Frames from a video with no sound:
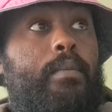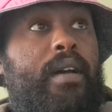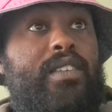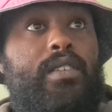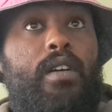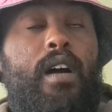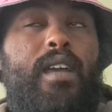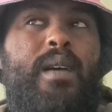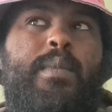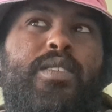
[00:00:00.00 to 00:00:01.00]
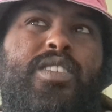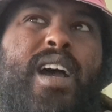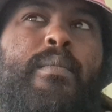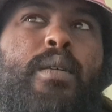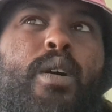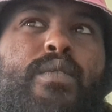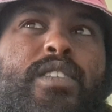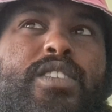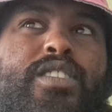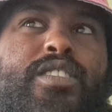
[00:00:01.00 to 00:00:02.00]
Past the guard, yeah, but Jan
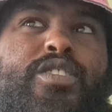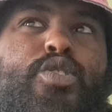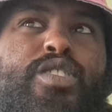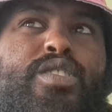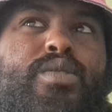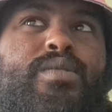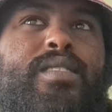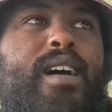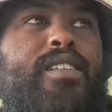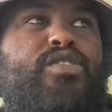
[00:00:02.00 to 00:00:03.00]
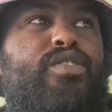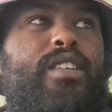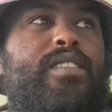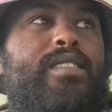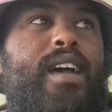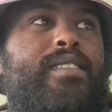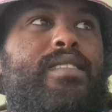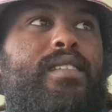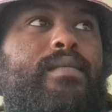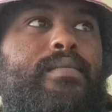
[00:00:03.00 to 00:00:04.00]
Blachowicz's jiu-jitsu is not his strongest
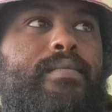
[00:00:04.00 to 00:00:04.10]
asset.